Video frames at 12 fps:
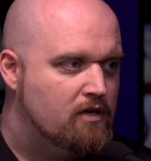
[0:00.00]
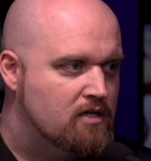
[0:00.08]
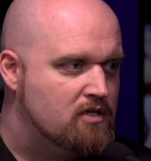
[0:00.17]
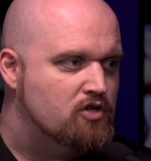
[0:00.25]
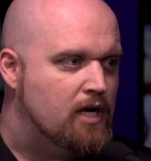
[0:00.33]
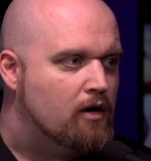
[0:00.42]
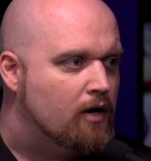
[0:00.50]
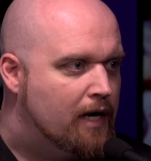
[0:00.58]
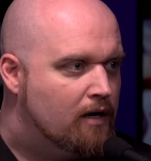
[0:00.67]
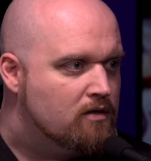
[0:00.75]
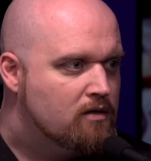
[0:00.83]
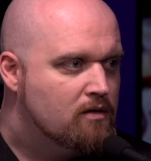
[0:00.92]
and doesn't shake her
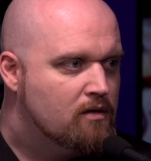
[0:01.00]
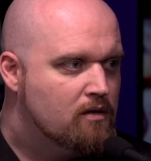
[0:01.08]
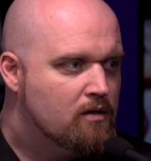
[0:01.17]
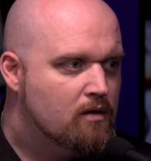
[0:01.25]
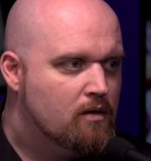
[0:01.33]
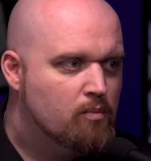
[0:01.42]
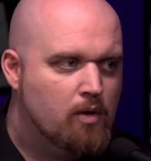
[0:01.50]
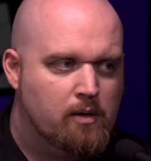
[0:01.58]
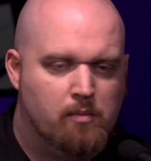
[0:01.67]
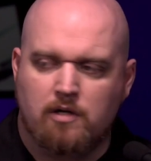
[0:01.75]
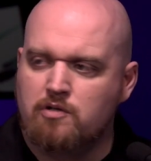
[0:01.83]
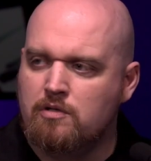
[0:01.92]
hand. Yeah,
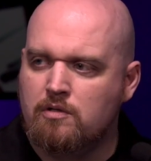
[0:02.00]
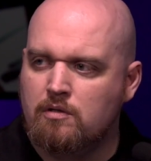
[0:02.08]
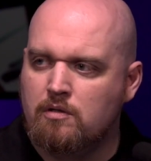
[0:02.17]
pretty much.